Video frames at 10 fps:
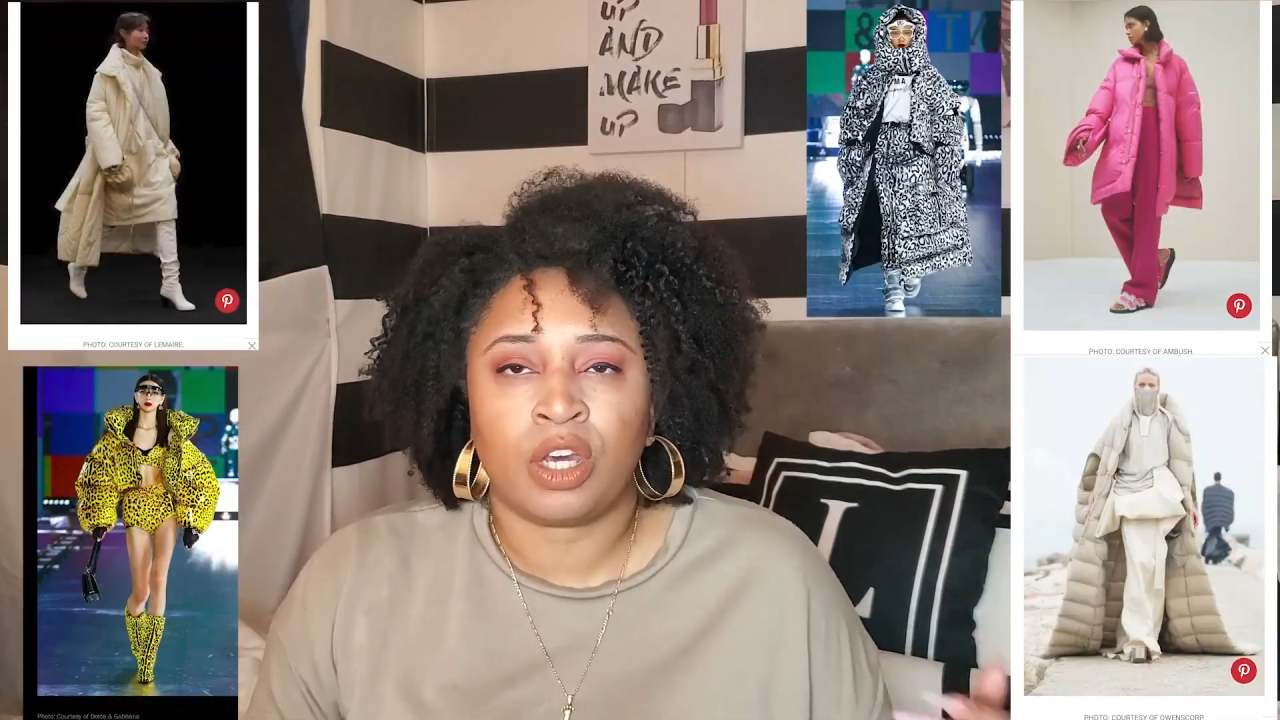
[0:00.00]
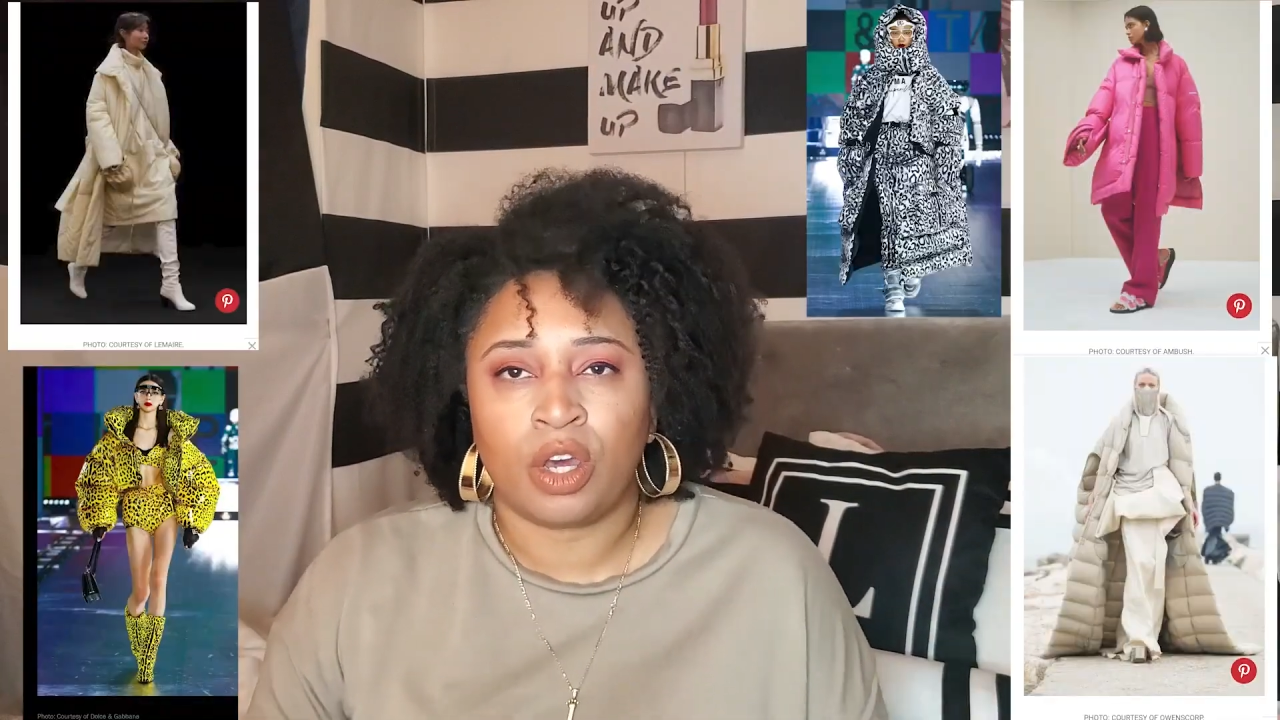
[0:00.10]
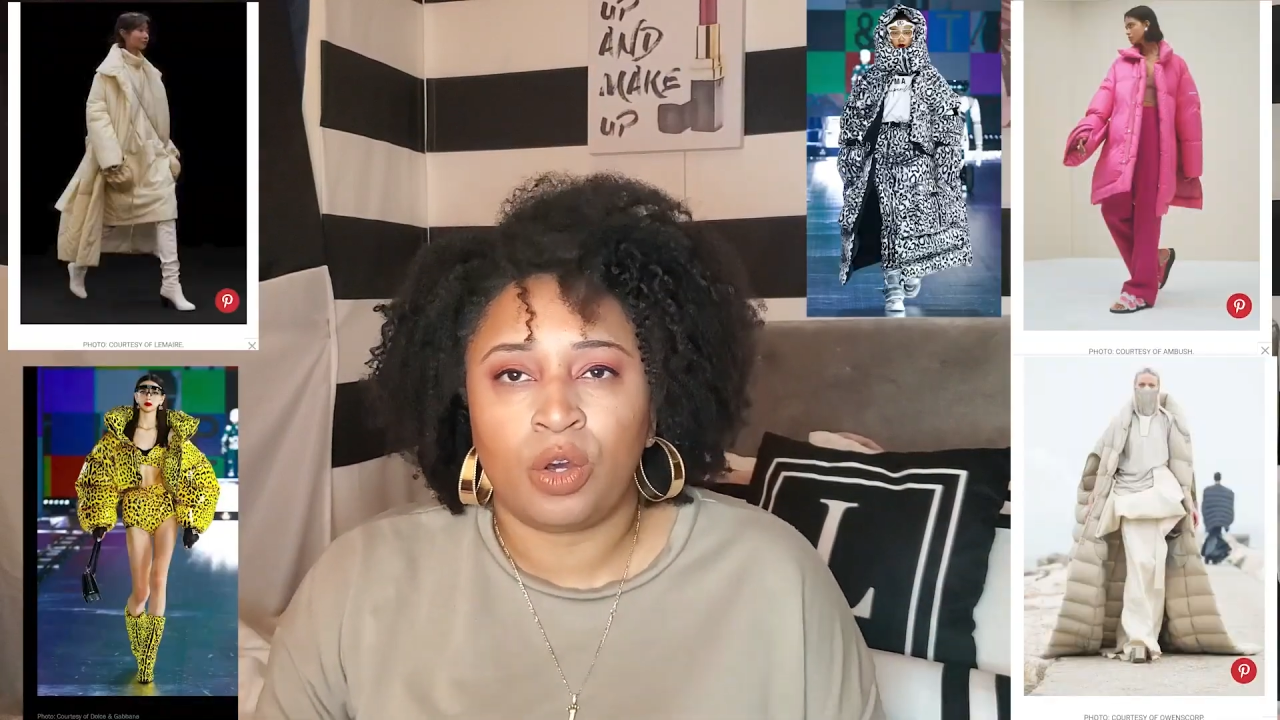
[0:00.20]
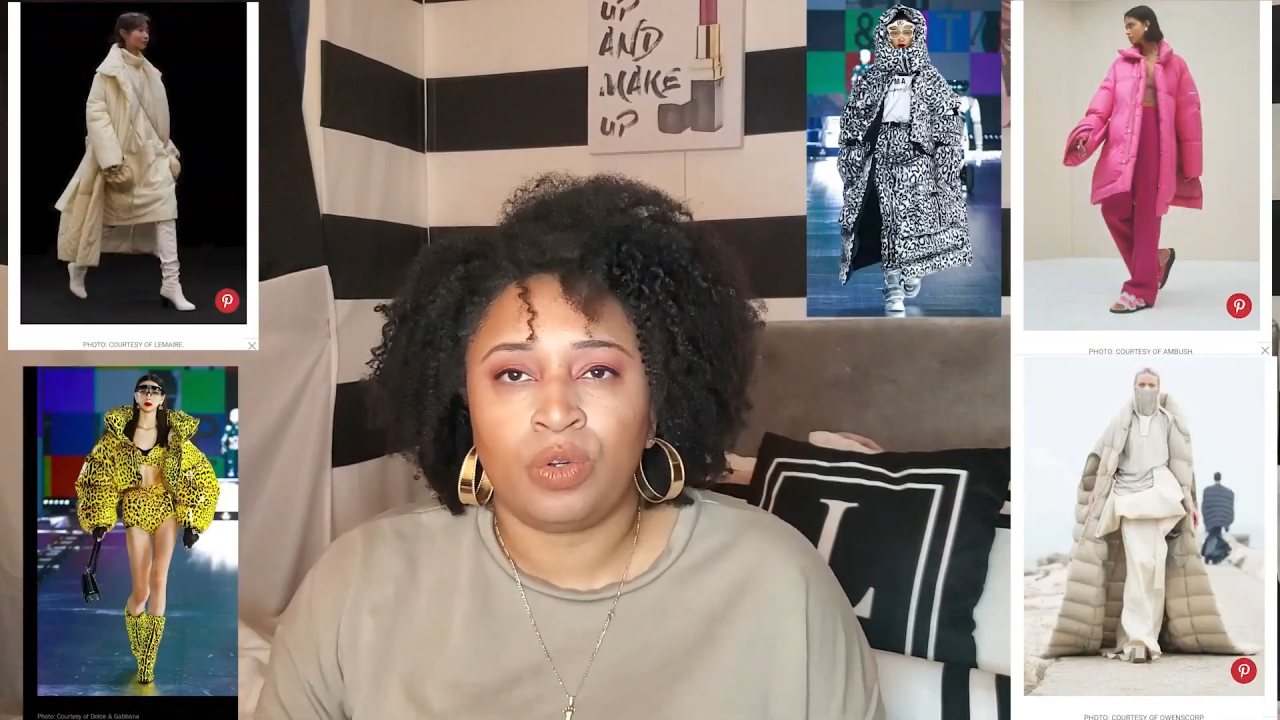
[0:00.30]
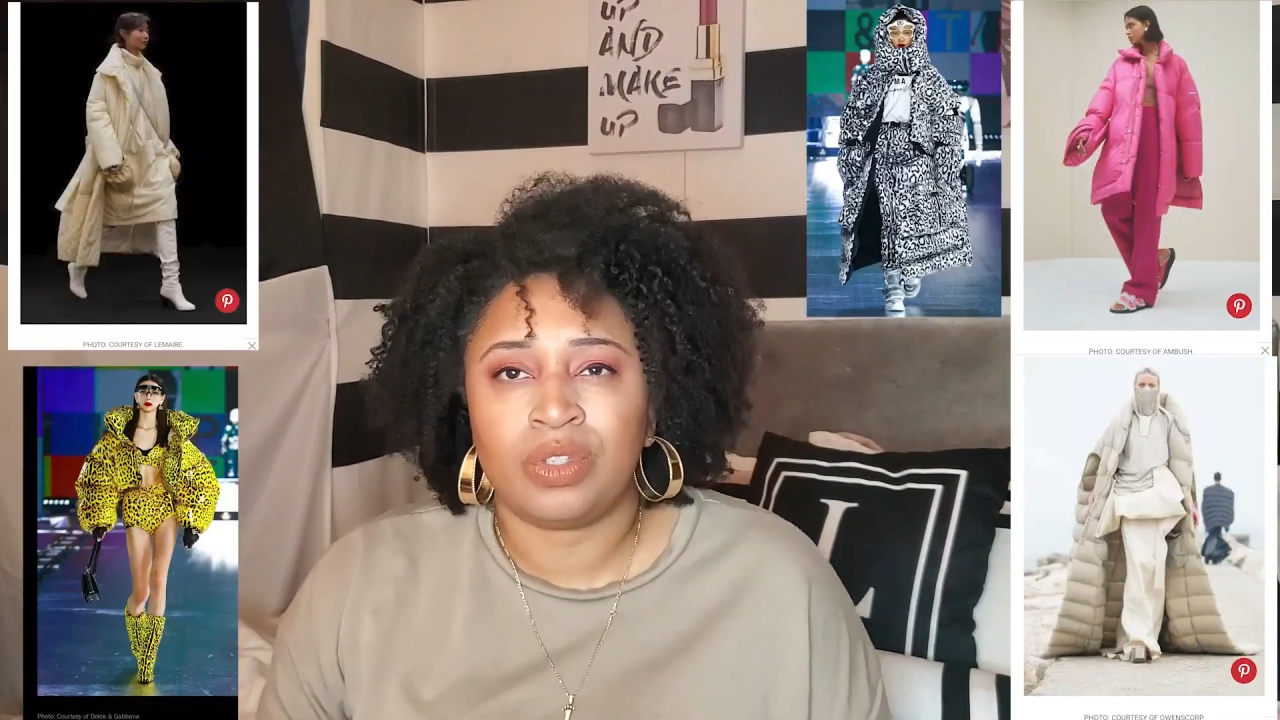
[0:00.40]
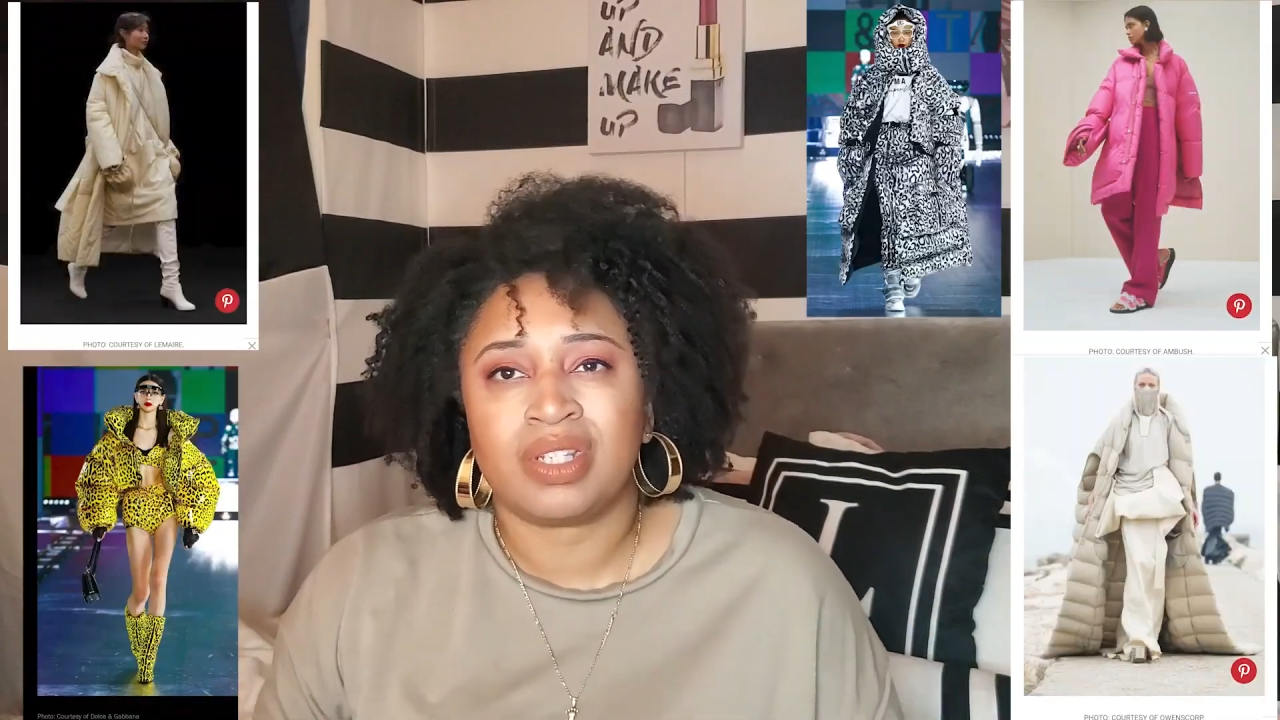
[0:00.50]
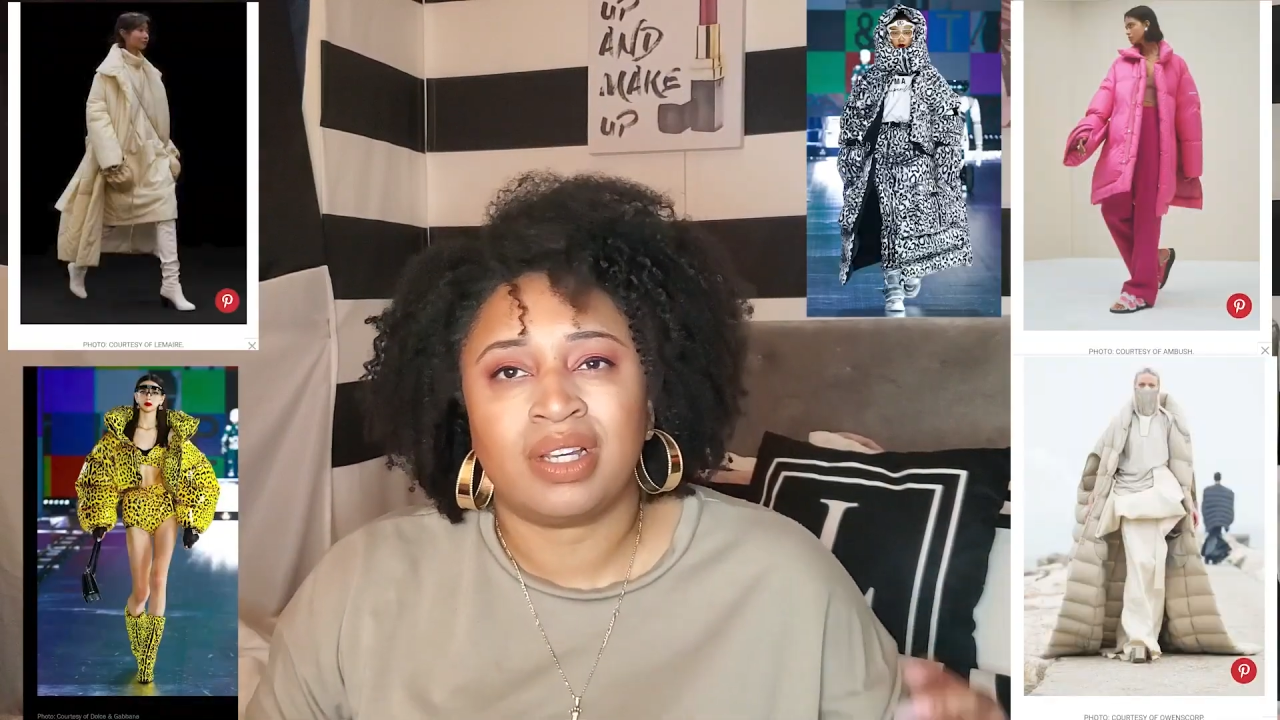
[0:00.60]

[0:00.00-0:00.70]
coats,